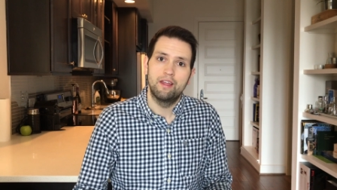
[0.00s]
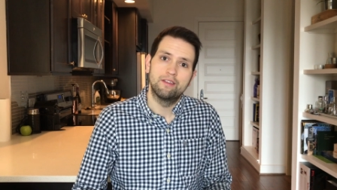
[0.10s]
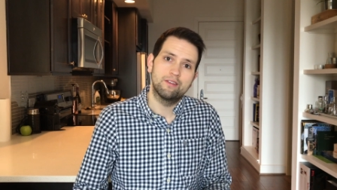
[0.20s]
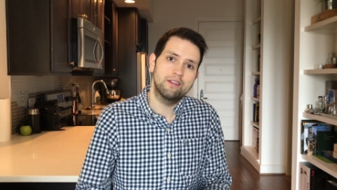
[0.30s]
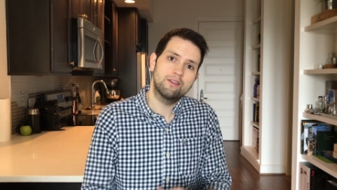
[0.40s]

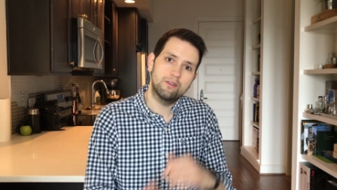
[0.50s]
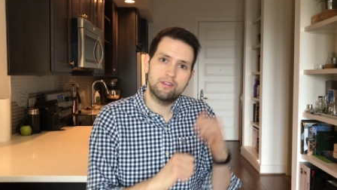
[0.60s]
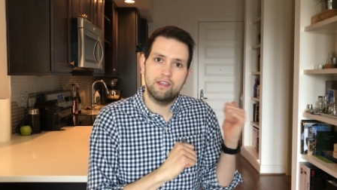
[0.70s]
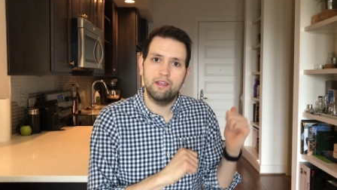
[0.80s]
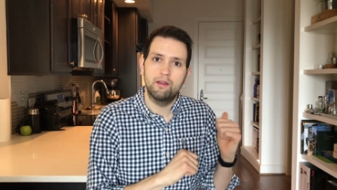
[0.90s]
So let's go
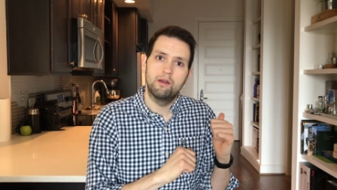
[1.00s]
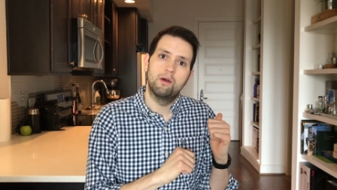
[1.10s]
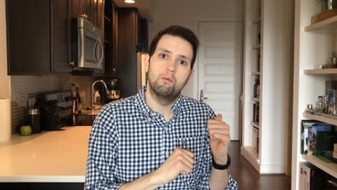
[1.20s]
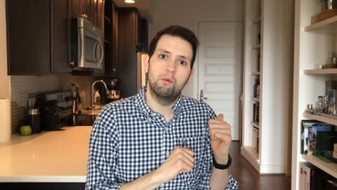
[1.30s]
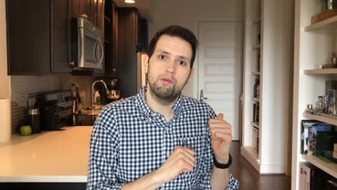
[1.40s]
see
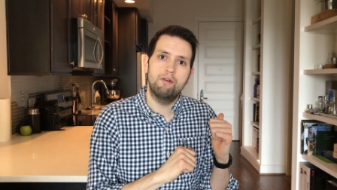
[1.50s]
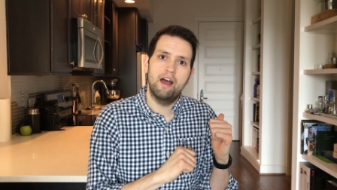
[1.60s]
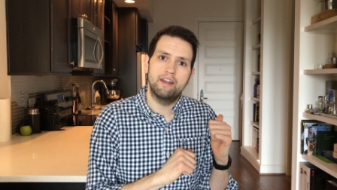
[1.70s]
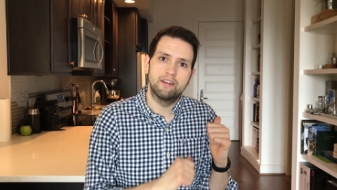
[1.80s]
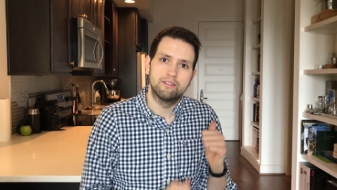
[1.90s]
what we
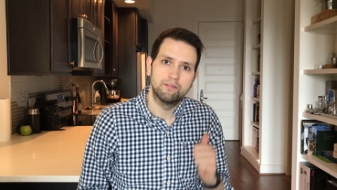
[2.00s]
find.